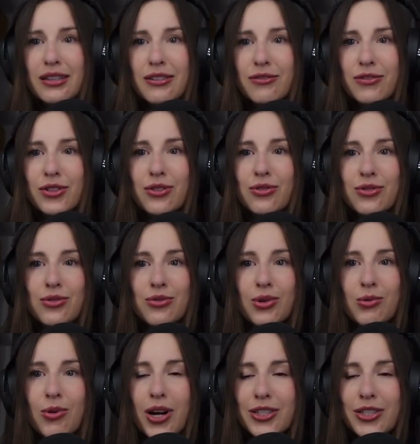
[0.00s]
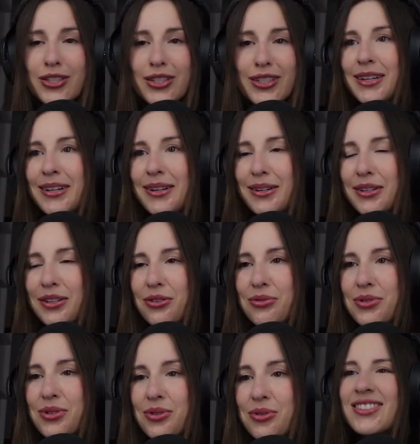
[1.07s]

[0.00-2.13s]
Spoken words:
for those who are watching on YouTube.